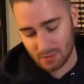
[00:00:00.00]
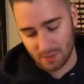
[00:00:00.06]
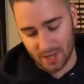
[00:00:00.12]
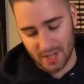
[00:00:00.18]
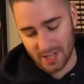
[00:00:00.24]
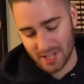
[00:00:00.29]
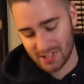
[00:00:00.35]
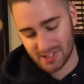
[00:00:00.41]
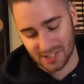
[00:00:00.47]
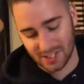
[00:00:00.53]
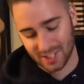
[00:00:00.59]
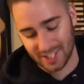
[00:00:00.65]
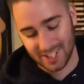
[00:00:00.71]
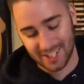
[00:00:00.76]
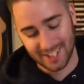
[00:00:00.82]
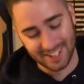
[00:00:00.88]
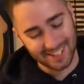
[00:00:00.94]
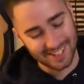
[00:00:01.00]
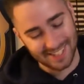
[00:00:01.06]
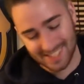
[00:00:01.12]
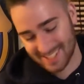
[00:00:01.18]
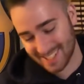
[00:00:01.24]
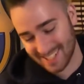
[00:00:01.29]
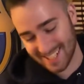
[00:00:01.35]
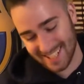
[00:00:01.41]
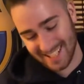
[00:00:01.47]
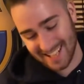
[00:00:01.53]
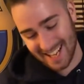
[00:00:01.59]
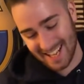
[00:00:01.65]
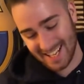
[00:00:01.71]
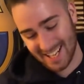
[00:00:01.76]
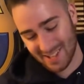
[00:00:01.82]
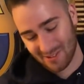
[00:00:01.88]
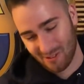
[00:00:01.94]
play this, and
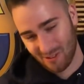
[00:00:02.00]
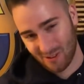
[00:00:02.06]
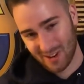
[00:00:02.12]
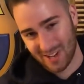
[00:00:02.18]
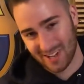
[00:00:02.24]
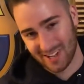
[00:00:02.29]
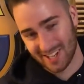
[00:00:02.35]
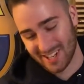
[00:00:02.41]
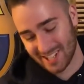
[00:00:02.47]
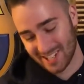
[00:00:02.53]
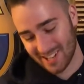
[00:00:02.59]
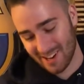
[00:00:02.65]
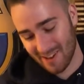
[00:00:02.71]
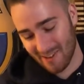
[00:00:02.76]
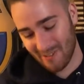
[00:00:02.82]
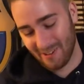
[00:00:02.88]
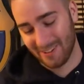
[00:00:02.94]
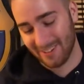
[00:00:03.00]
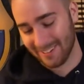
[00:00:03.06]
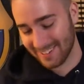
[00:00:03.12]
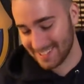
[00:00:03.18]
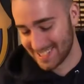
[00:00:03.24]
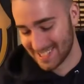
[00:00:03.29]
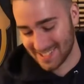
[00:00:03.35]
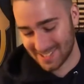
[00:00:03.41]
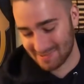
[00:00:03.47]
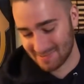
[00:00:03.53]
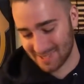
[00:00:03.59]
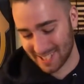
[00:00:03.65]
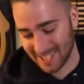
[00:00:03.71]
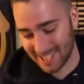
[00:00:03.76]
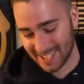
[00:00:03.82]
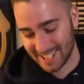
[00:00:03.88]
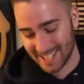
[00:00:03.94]
any other warrior, you're good to go. It's
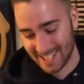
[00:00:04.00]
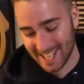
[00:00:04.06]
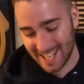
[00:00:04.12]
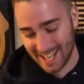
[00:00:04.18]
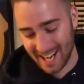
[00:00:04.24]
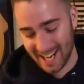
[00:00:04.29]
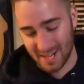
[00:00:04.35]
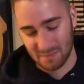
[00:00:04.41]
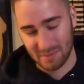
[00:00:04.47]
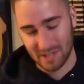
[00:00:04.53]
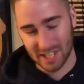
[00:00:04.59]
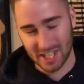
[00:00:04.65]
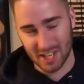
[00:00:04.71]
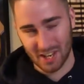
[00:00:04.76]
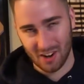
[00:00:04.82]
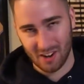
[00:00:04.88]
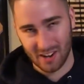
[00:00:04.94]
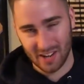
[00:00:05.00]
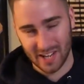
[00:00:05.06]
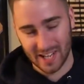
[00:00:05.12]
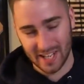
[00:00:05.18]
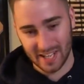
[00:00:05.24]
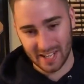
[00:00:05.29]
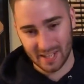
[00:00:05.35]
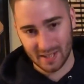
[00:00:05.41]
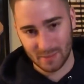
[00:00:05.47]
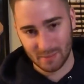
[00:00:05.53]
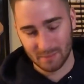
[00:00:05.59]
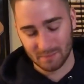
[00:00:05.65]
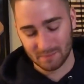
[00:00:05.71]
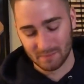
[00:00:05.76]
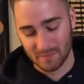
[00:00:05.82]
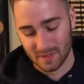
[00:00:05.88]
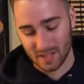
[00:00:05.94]
pretty good. I don't play Kagari.
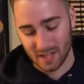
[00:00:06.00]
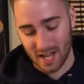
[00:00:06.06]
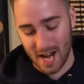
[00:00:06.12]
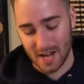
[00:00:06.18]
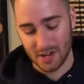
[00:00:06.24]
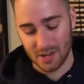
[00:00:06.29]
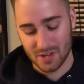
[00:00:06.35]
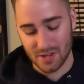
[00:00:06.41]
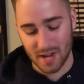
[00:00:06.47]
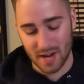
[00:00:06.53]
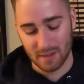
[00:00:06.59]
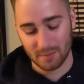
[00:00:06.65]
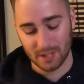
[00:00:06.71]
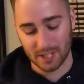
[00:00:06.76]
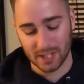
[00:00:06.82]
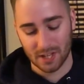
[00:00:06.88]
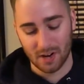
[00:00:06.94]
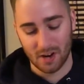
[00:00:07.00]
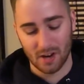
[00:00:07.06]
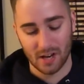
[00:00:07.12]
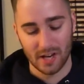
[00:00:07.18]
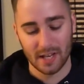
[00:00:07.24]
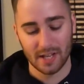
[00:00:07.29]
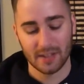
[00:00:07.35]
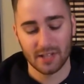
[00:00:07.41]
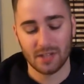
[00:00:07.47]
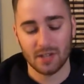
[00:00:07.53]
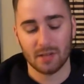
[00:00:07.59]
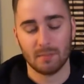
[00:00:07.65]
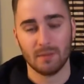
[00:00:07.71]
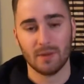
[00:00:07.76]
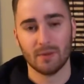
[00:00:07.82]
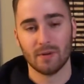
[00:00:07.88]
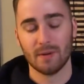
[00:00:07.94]
I know you can play Kagari, and then you
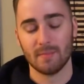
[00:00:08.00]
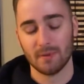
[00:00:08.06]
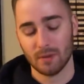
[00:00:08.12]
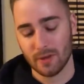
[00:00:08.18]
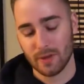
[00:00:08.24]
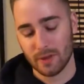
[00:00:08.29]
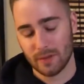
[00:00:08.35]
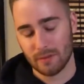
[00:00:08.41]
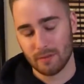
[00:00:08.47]
can beat Reaper with